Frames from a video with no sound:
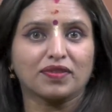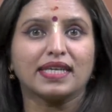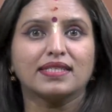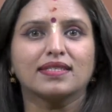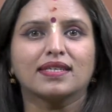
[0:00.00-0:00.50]

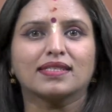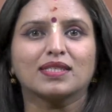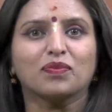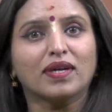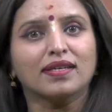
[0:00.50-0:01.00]

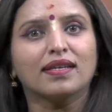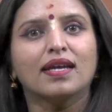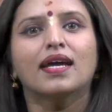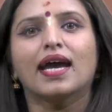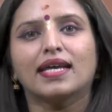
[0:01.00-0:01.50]
1991
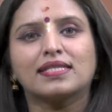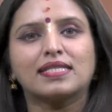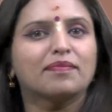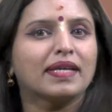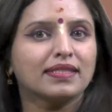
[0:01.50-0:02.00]
had
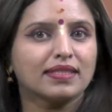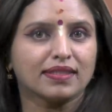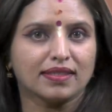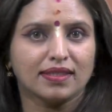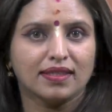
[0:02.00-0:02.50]

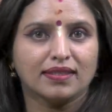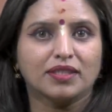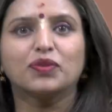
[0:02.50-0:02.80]
cemented the